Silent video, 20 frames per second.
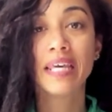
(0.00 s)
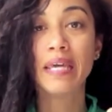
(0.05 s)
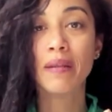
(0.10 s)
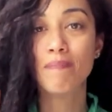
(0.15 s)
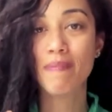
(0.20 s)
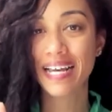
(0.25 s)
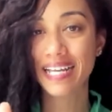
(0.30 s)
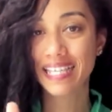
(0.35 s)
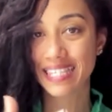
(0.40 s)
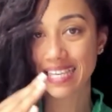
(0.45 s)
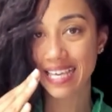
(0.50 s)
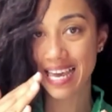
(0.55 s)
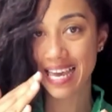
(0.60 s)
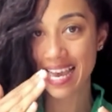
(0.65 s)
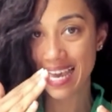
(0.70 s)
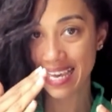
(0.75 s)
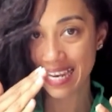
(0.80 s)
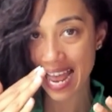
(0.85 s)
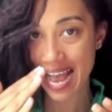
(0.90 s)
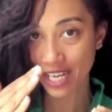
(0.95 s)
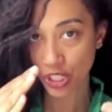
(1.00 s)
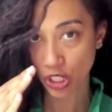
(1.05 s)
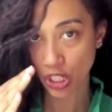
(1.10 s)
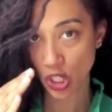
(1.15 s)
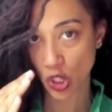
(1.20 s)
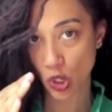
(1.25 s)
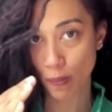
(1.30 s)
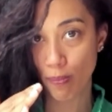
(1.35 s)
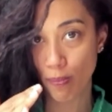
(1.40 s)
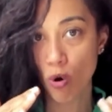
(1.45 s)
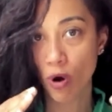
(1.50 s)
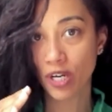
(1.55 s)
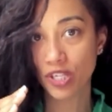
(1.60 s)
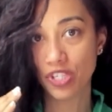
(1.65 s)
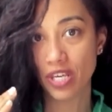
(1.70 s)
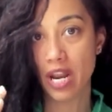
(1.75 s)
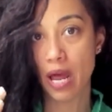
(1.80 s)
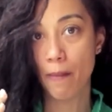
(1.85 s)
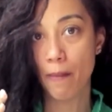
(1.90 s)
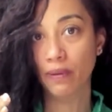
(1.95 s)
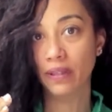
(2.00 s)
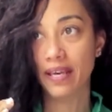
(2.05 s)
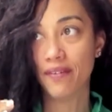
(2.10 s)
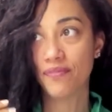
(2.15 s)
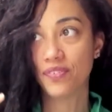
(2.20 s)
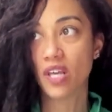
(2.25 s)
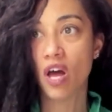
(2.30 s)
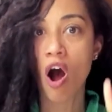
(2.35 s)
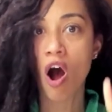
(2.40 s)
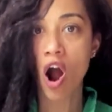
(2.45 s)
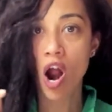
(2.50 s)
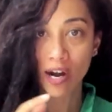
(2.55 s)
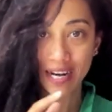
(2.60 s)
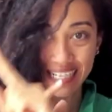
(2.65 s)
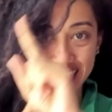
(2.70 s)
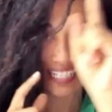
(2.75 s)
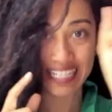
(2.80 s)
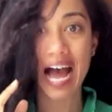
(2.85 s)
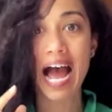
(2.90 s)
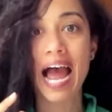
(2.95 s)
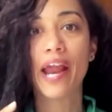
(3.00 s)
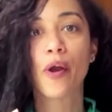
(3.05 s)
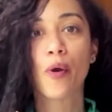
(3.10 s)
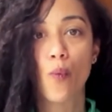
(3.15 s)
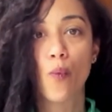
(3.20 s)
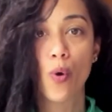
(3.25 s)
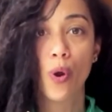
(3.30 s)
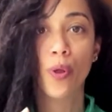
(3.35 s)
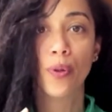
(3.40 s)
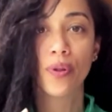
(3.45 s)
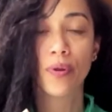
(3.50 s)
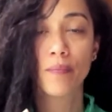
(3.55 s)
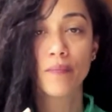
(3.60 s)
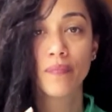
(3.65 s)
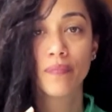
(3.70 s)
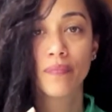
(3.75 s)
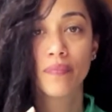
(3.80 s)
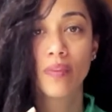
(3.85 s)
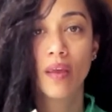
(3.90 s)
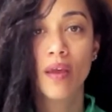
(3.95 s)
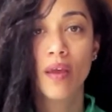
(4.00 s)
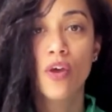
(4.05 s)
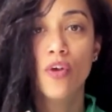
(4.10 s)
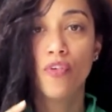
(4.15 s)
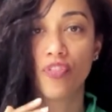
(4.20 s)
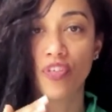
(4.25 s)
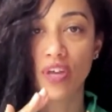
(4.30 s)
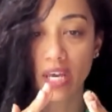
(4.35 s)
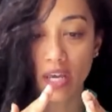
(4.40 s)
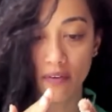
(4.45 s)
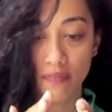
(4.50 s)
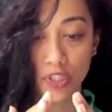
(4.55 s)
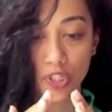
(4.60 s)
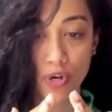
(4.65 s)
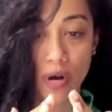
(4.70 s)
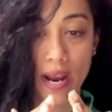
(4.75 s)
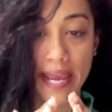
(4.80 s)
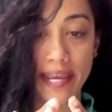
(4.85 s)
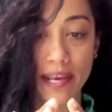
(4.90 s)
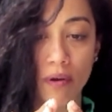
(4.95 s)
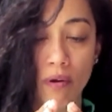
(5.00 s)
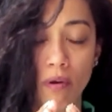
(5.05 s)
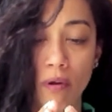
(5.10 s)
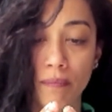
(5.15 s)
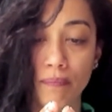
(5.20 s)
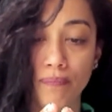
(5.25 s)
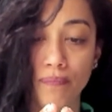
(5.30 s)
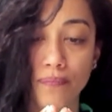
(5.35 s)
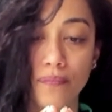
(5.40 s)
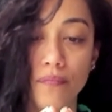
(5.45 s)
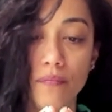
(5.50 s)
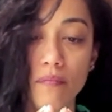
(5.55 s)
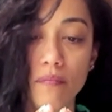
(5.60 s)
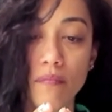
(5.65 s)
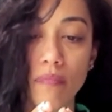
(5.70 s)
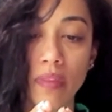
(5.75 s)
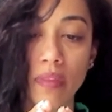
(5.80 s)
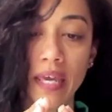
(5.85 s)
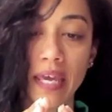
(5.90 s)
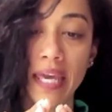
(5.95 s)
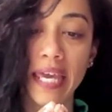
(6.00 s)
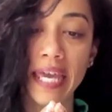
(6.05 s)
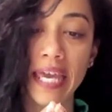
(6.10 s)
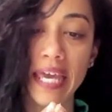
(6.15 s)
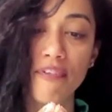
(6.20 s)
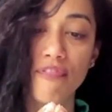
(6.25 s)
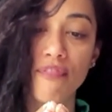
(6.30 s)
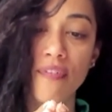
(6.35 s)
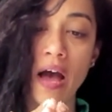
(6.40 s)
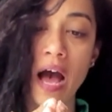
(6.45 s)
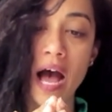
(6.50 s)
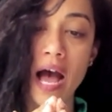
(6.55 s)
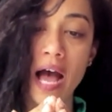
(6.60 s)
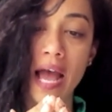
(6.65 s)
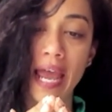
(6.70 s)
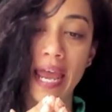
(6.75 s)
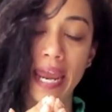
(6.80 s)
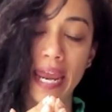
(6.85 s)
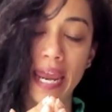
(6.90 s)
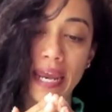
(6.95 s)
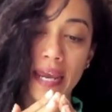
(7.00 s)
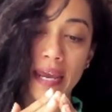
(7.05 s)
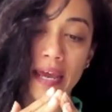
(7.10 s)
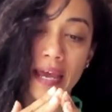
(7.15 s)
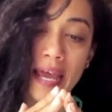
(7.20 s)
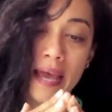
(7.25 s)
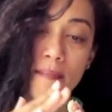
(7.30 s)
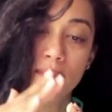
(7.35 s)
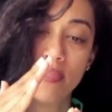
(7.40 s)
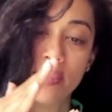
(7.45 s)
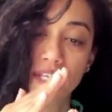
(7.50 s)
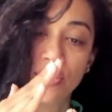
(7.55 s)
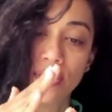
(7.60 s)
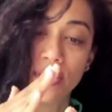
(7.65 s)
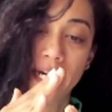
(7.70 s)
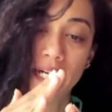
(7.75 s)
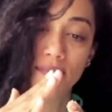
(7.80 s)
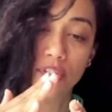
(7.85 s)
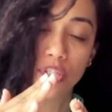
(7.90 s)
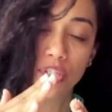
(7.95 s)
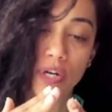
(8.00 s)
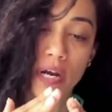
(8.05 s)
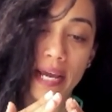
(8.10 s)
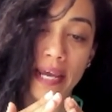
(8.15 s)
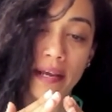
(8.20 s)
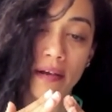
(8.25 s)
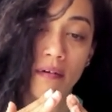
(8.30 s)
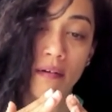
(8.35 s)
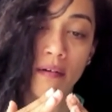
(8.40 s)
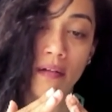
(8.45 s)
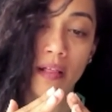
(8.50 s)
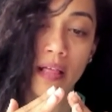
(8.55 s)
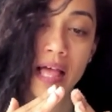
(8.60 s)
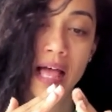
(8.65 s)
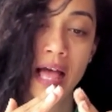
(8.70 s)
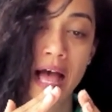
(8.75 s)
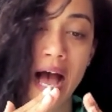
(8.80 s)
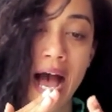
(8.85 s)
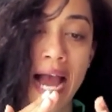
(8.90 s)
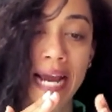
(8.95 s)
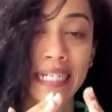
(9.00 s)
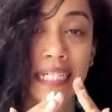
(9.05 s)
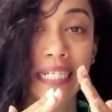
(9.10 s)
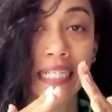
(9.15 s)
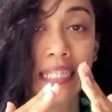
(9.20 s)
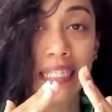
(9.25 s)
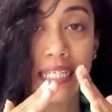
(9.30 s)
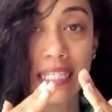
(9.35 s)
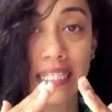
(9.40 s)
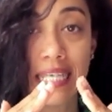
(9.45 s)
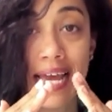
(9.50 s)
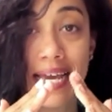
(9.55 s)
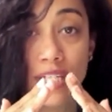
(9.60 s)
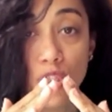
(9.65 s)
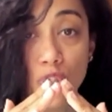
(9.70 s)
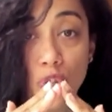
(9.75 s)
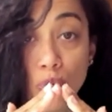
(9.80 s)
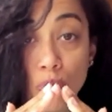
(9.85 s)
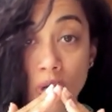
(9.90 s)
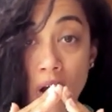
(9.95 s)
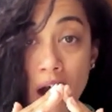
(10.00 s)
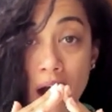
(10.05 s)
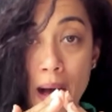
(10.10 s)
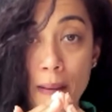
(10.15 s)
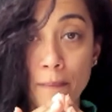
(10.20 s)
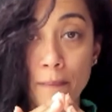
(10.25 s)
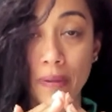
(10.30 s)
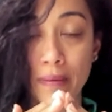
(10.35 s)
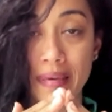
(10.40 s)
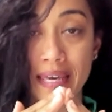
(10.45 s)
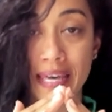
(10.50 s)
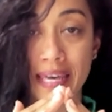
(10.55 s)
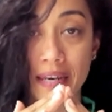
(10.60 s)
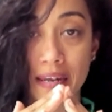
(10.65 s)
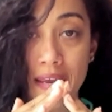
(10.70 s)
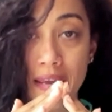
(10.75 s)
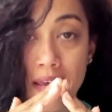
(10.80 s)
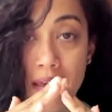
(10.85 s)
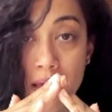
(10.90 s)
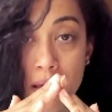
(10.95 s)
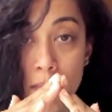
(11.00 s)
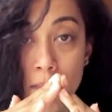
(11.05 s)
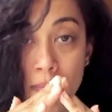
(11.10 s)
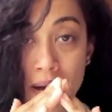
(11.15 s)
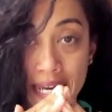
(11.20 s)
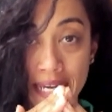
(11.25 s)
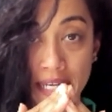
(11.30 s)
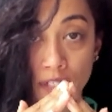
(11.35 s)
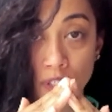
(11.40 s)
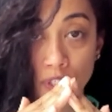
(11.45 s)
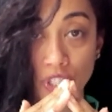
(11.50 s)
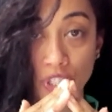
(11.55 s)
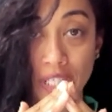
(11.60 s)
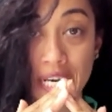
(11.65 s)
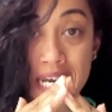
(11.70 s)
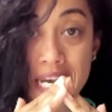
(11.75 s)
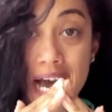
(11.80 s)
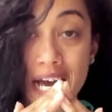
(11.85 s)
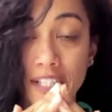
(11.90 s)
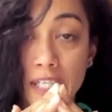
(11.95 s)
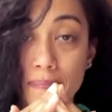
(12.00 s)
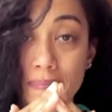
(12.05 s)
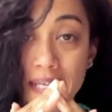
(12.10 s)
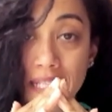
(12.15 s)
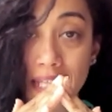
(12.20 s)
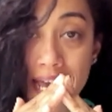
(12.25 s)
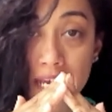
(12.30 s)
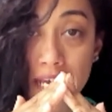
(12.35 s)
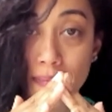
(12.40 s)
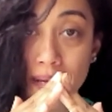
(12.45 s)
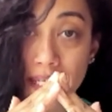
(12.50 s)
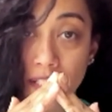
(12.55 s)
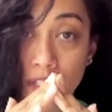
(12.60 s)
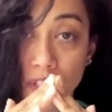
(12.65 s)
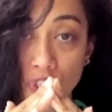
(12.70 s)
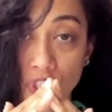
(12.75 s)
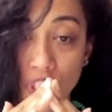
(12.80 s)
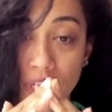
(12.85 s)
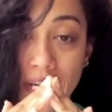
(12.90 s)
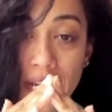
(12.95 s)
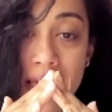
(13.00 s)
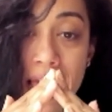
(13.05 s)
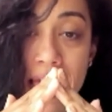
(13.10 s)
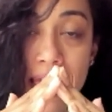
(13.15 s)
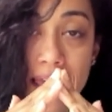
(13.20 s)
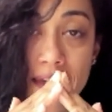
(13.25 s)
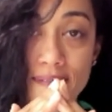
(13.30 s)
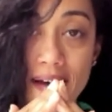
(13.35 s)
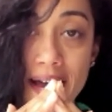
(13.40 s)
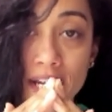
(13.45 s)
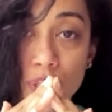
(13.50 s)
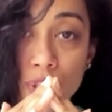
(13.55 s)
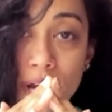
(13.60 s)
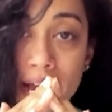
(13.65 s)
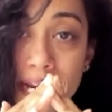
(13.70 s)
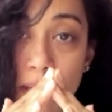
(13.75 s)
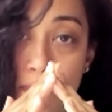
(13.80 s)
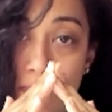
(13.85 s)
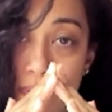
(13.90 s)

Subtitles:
it actually supports and uplifts our entire world. Think of a triangle. If I am this side of the triangle, I need this side to complement my energy, not to be like my energy. If I try to